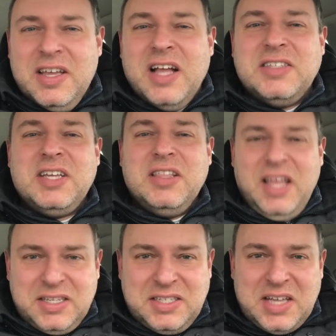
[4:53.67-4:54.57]
Until
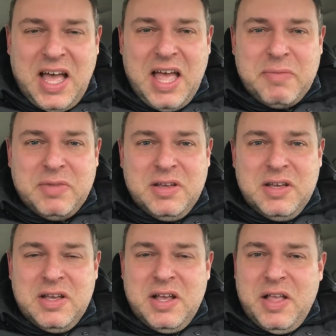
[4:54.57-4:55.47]
next time,
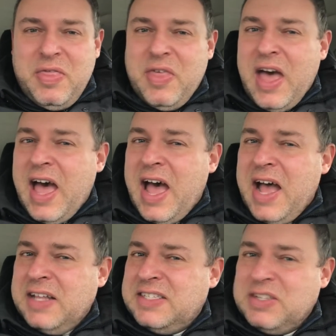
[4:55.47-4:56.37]

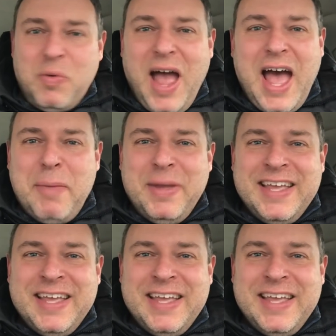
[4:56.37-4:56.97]
that's a wrap.